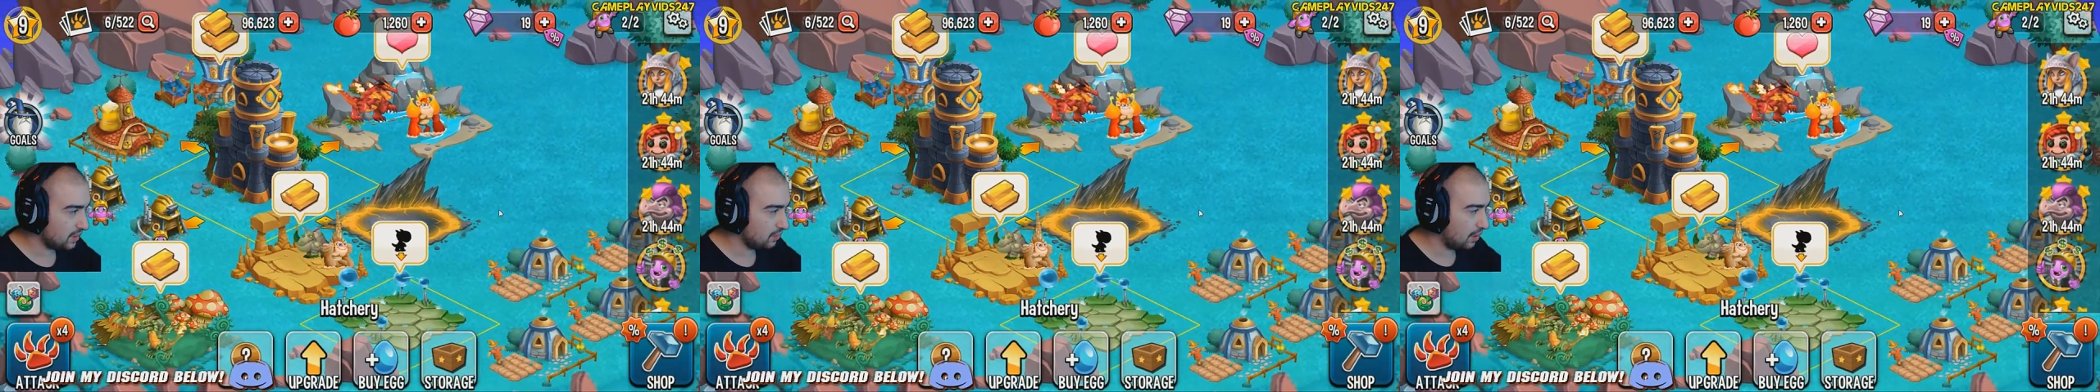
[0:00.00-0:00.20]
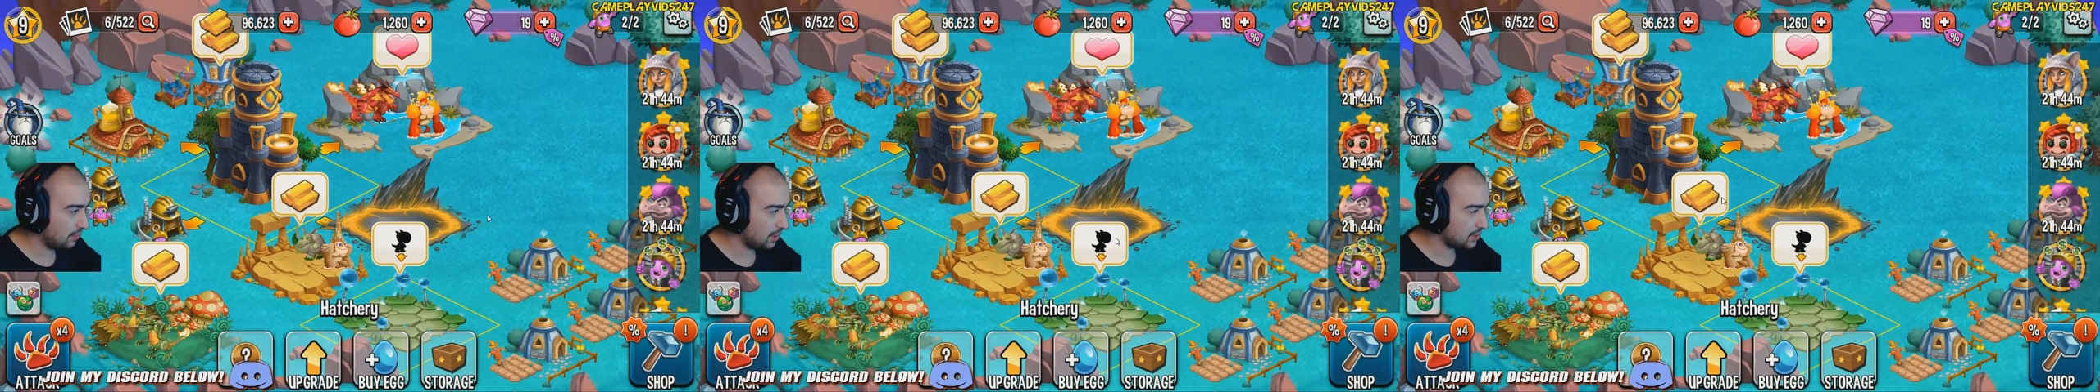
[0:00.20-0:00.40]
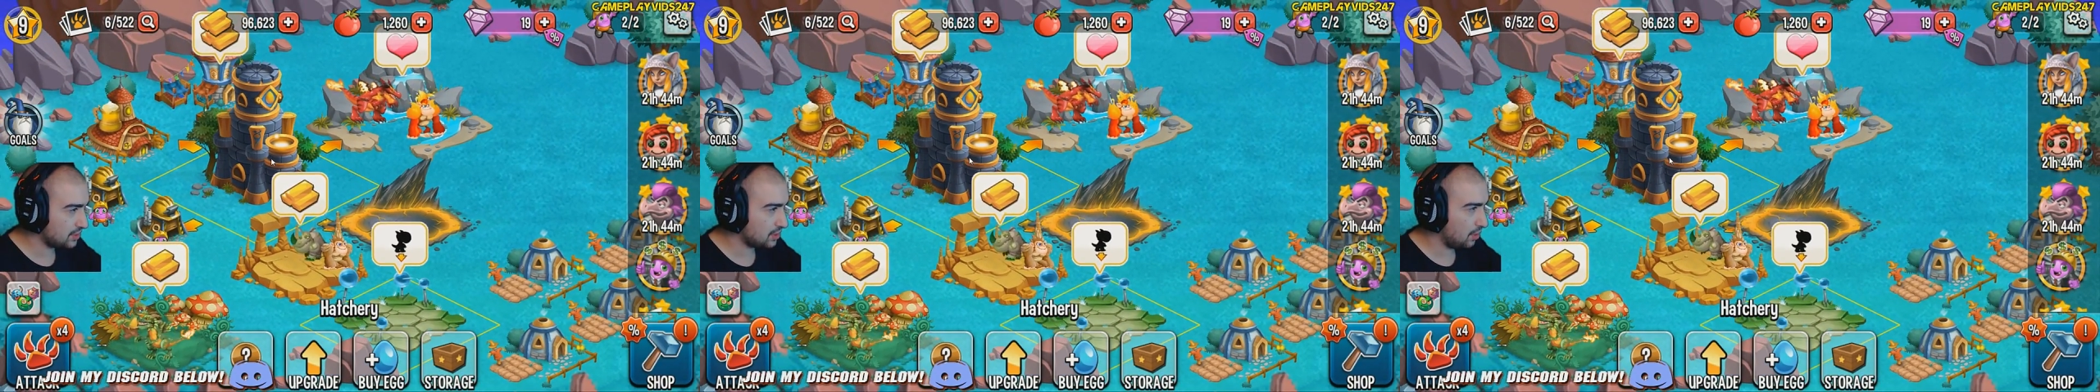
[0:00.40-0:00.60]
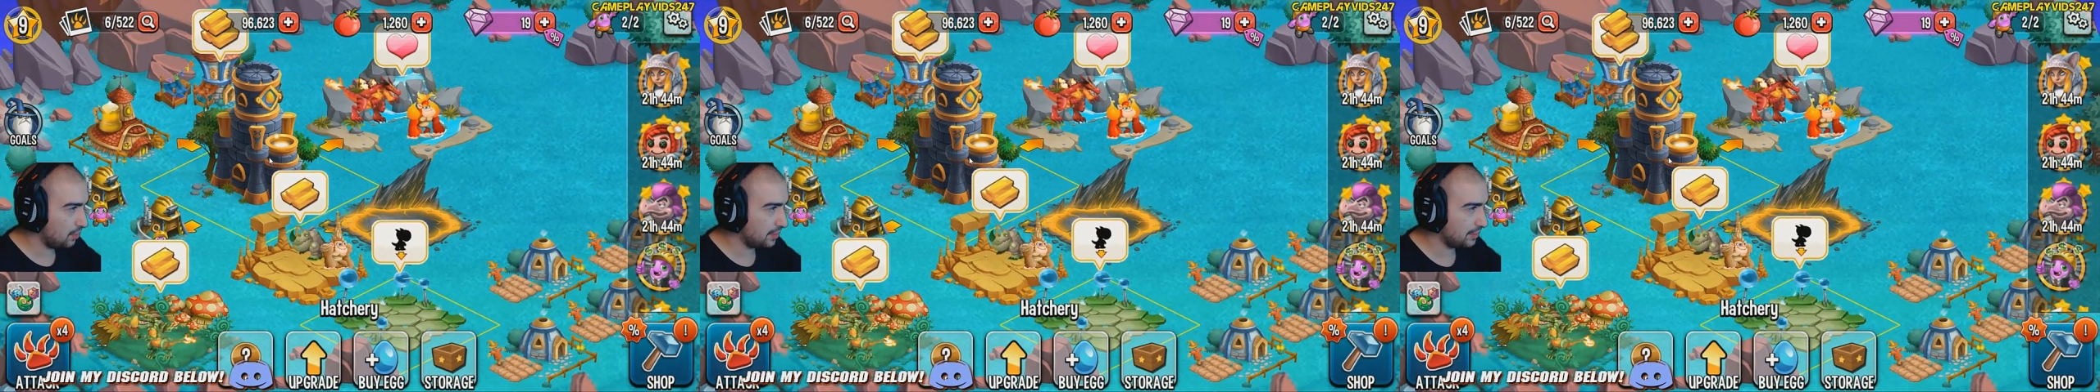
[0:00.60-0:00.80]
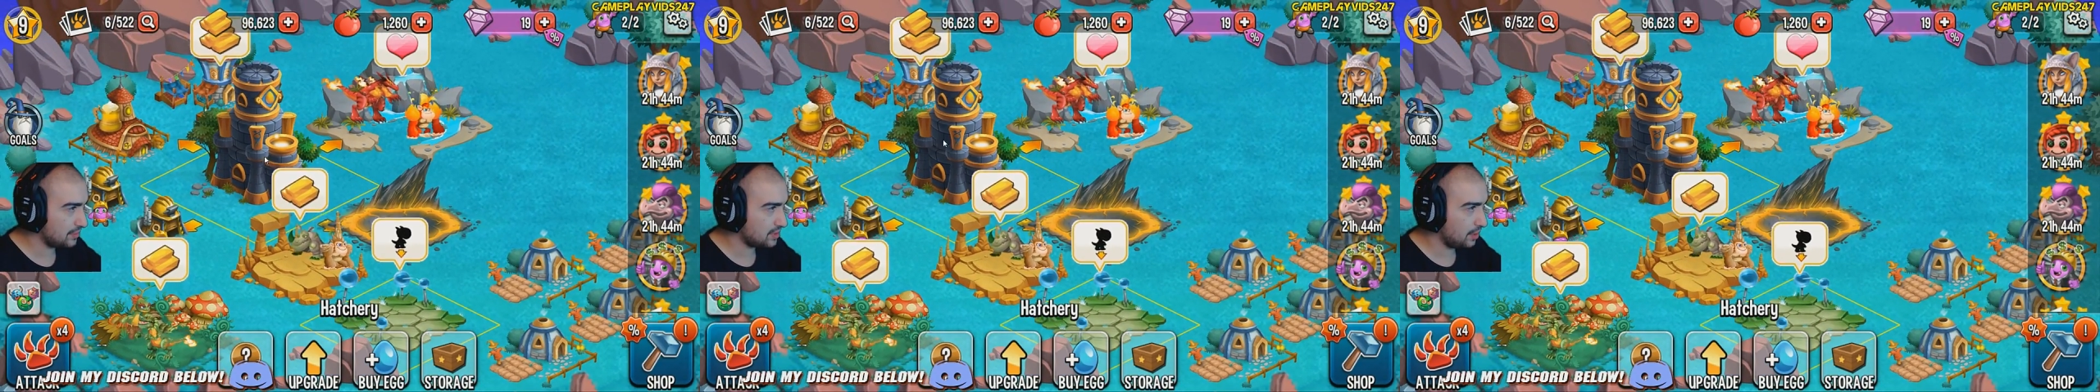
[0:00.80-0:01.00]
Alright, well I
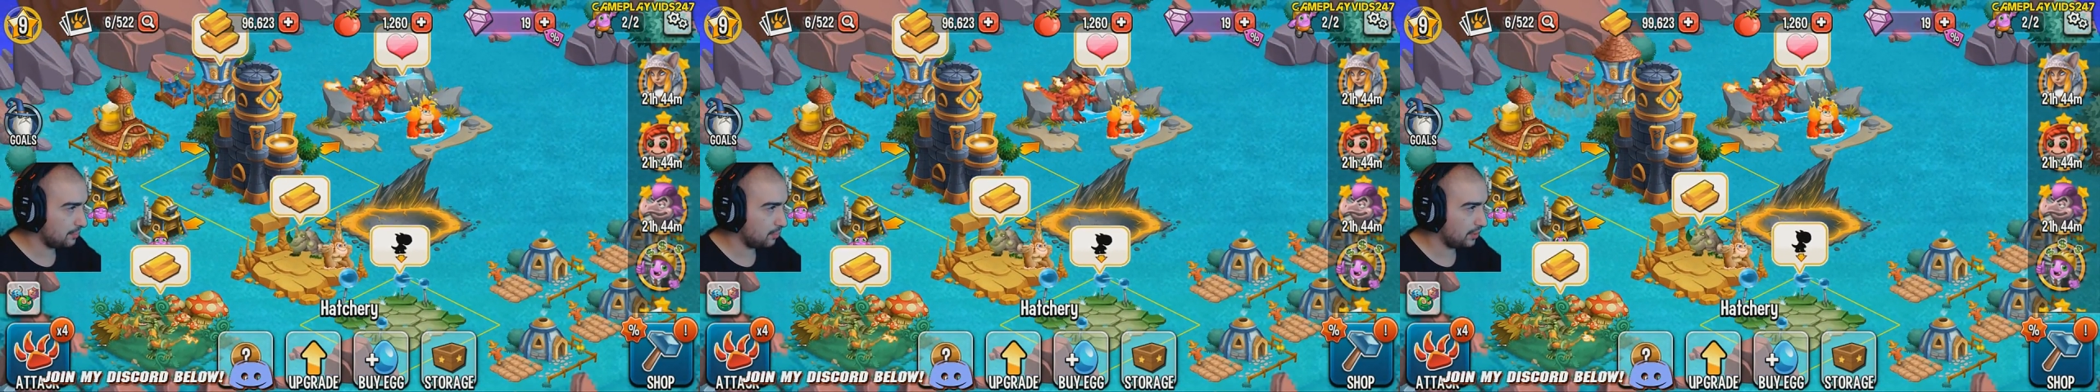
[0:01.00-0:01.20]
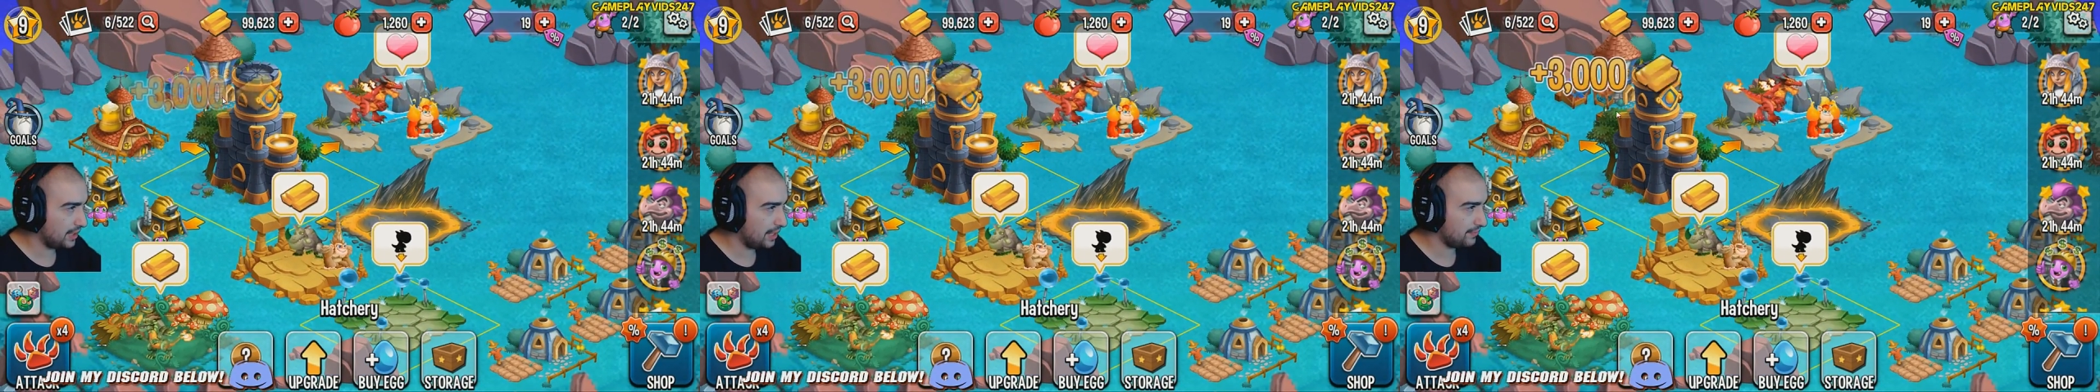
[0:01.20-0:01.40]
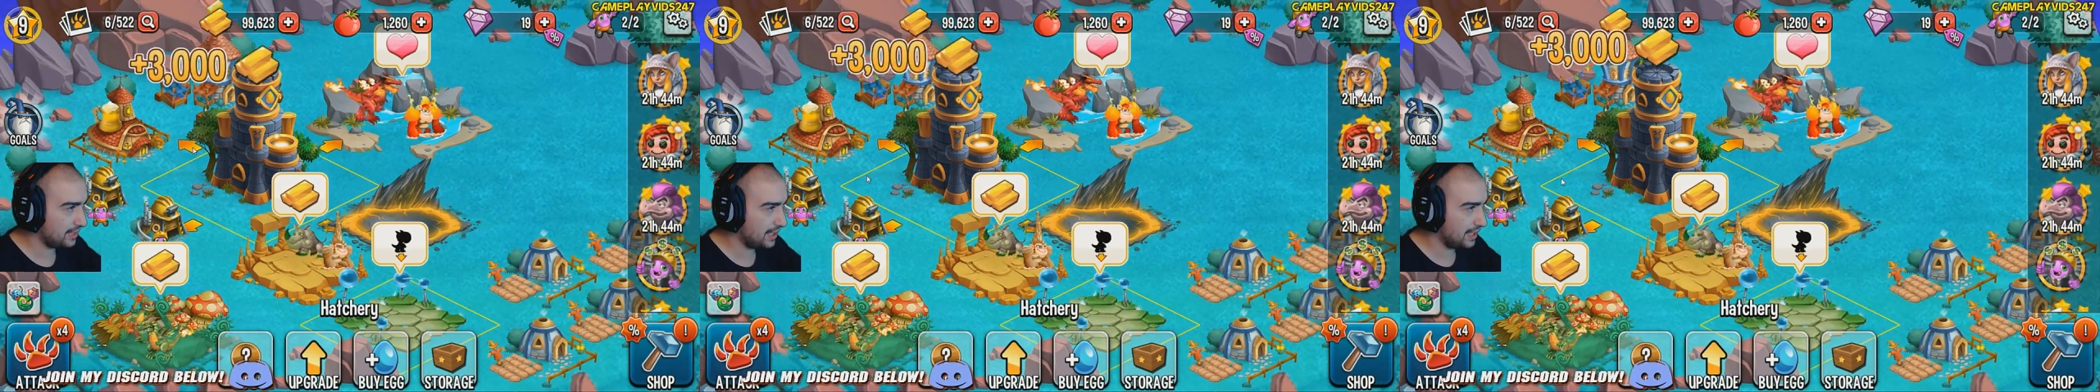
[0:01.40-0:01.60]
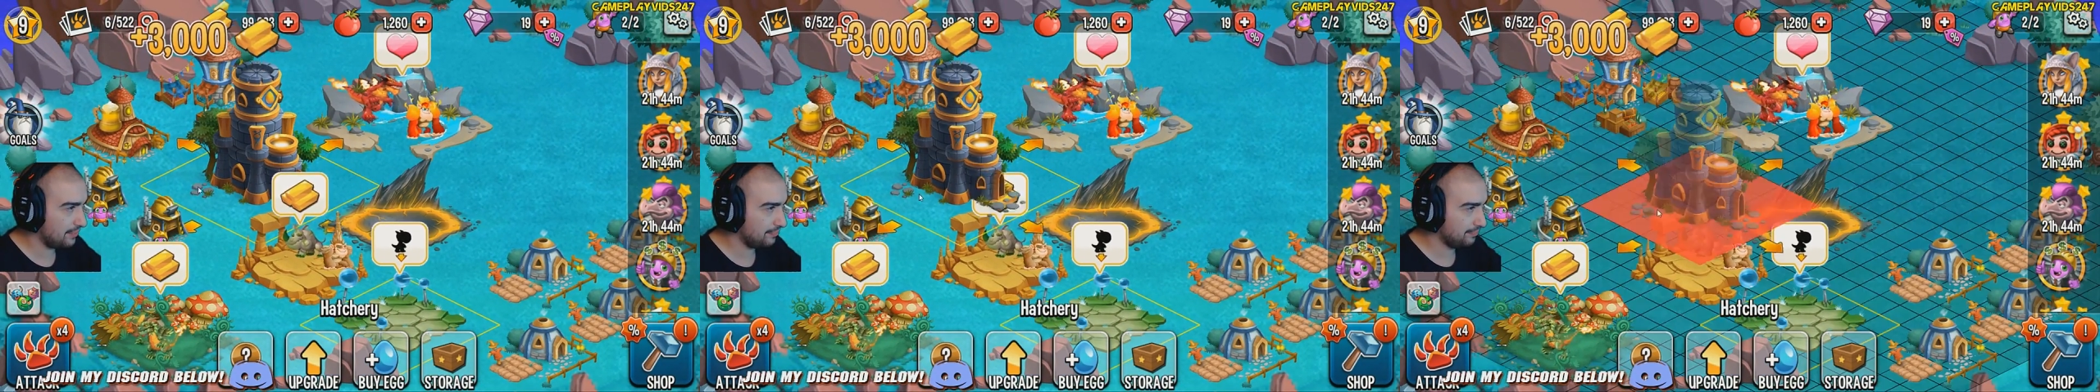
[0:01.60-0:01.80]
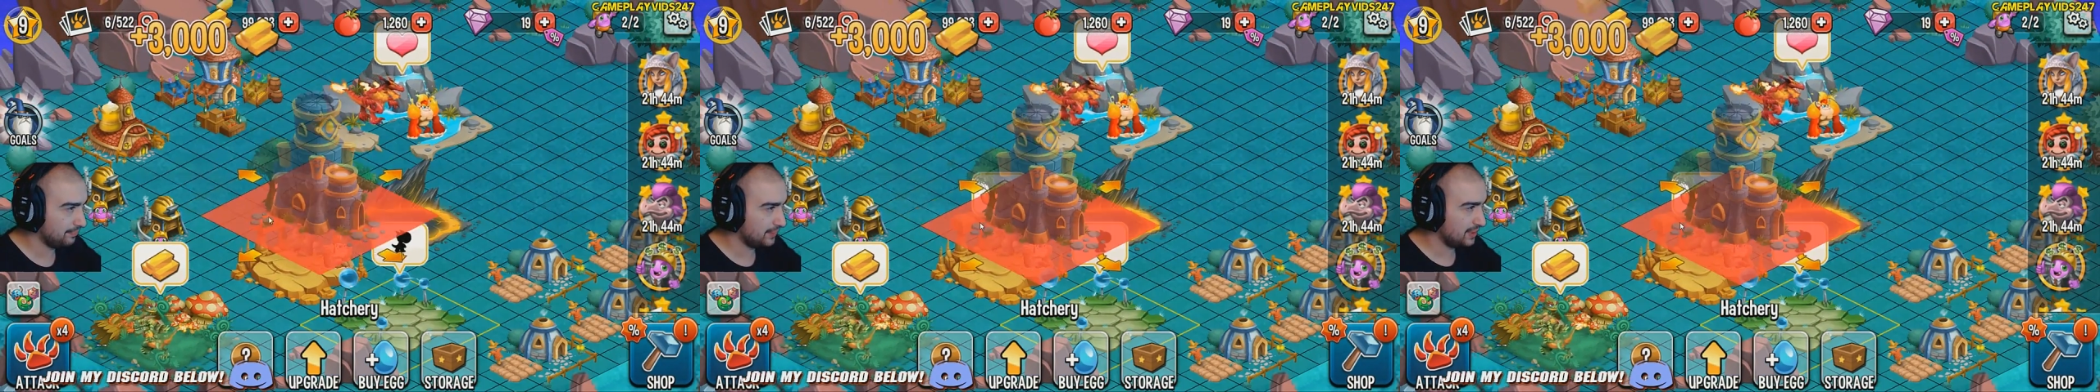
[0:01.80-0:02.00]
sold him, there's no point having
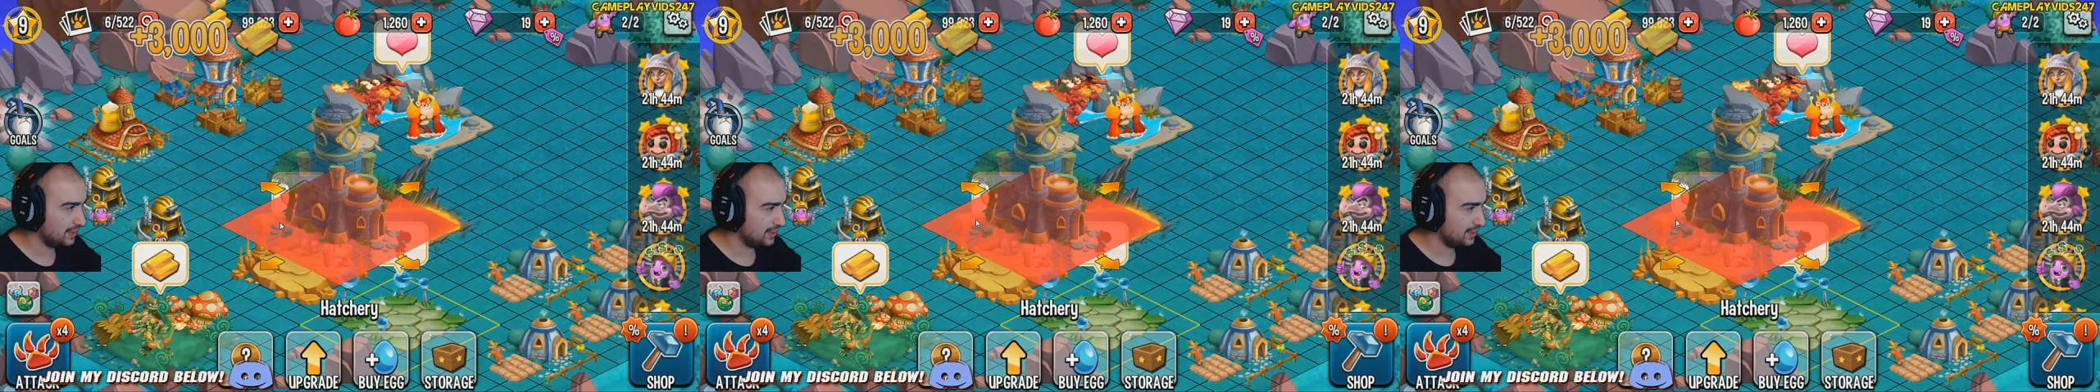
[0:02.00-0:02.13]
him.